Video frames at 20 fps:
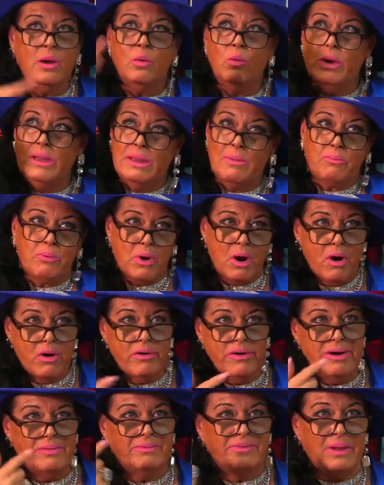with the
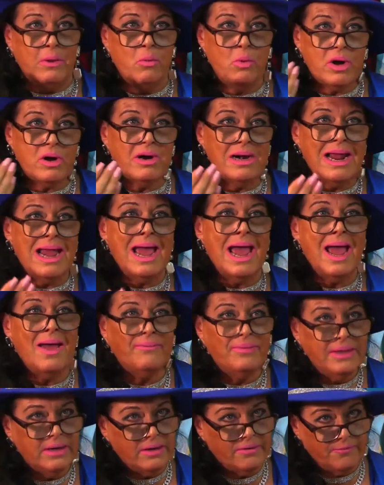programs that we're going to
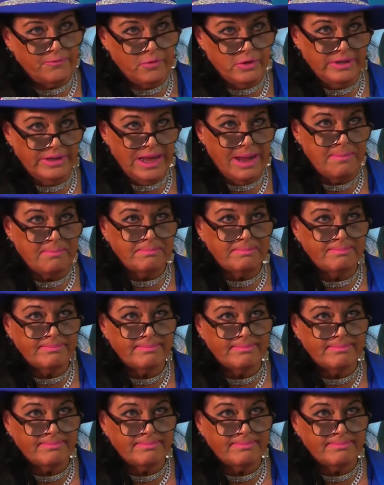have there for them.